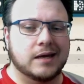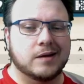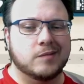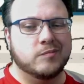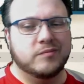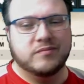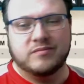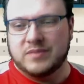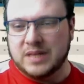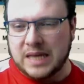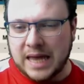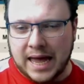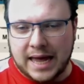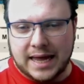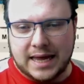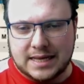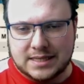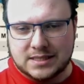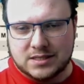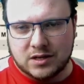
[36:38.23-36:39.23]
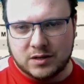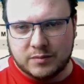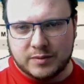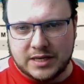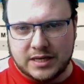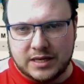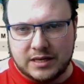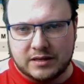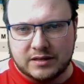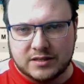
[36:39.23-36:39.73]
Yeah, it's going to
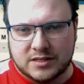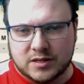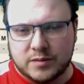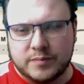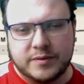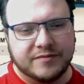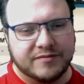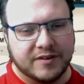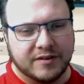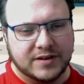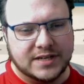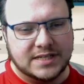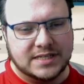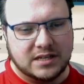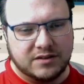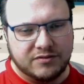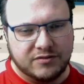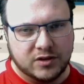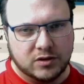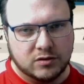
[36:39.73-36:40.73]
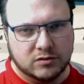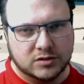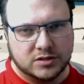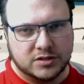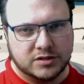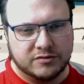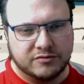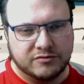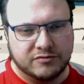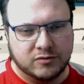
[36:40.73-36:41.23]
be very difficult
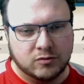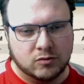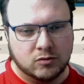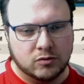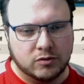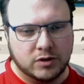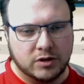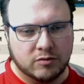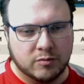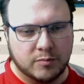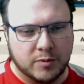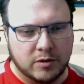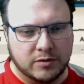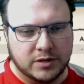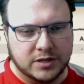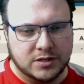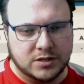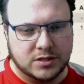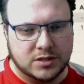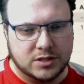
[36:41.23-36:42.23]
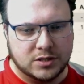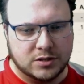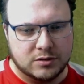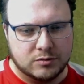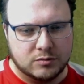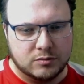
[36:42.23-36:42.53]
for your opponent to